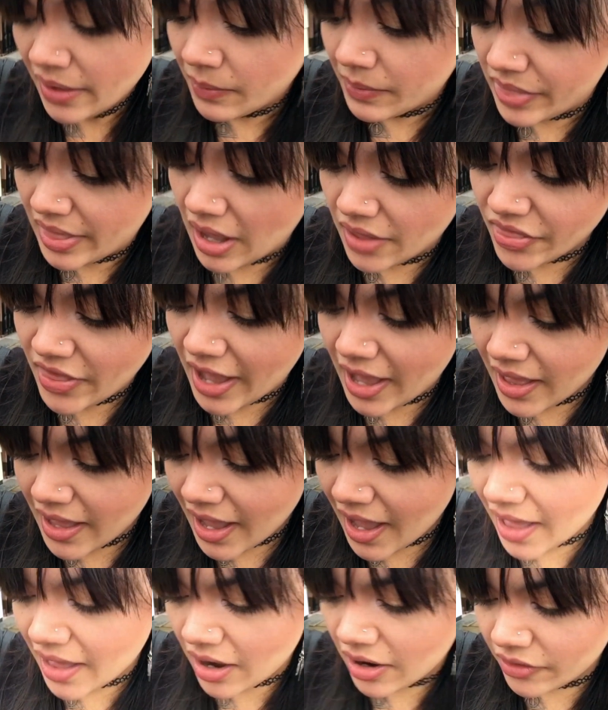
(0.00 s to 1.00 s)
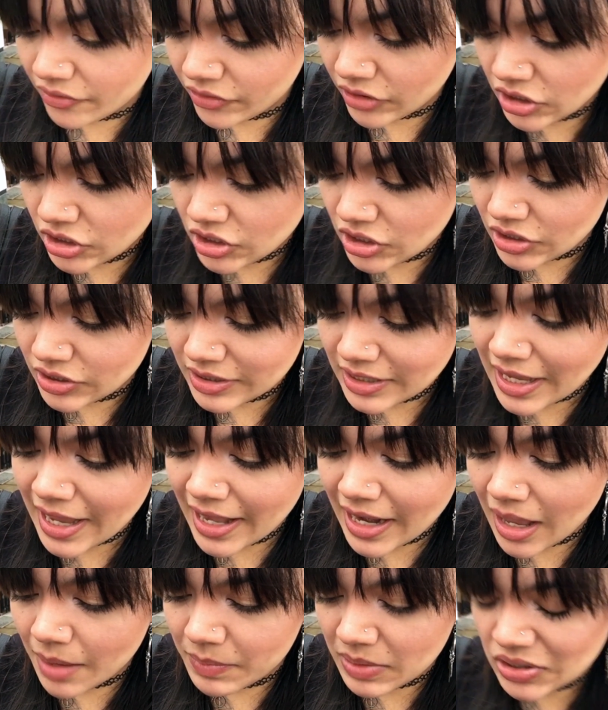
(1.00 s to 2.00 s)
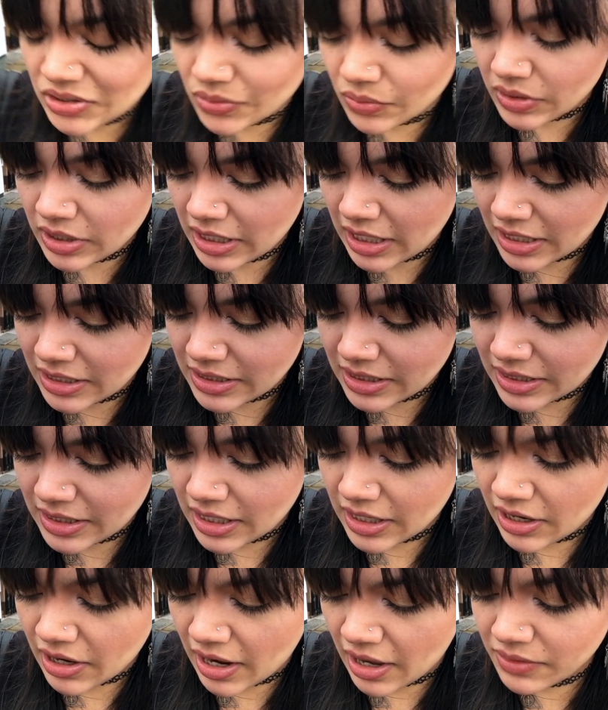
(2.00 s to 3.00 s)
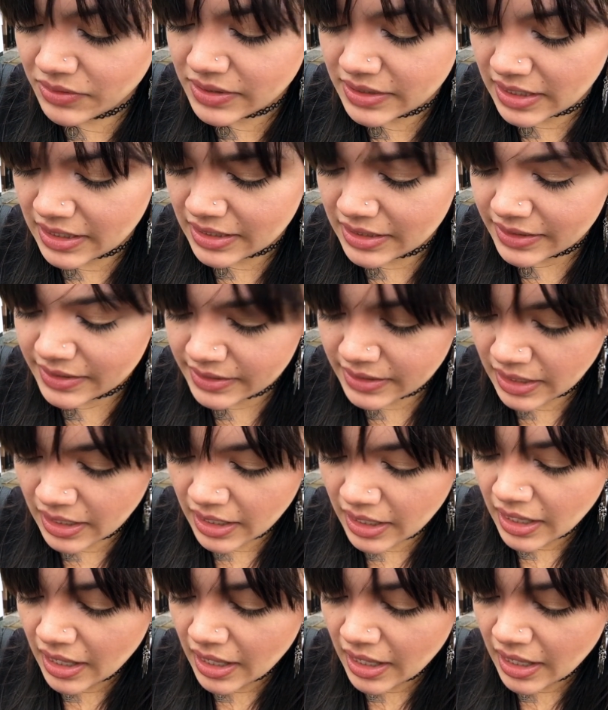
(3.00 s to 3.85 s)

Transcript: Without that hat, our first years cannot be sorted into their houses.